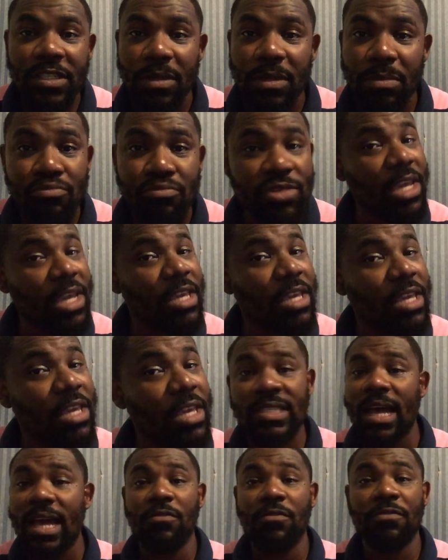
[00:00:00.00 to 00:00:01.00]
Break
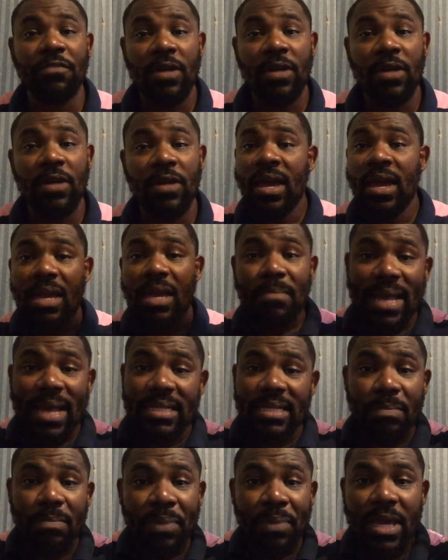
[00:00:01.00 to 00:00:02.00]
yourself,
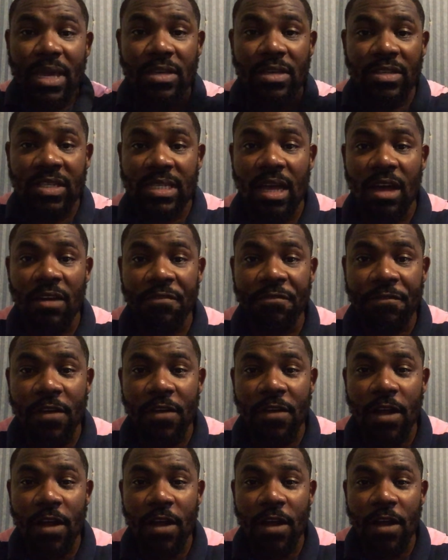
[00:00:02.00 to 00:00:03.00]
emancipate yourself
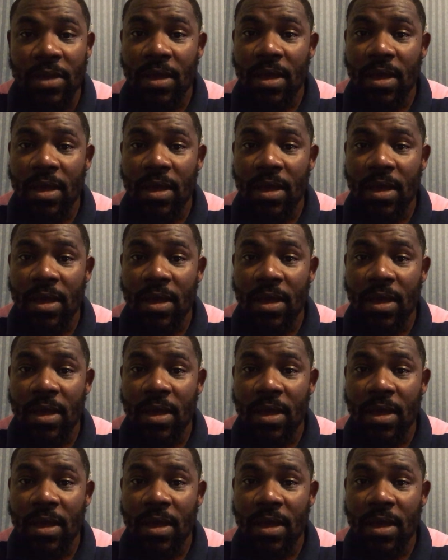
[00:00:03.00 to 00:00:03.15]
from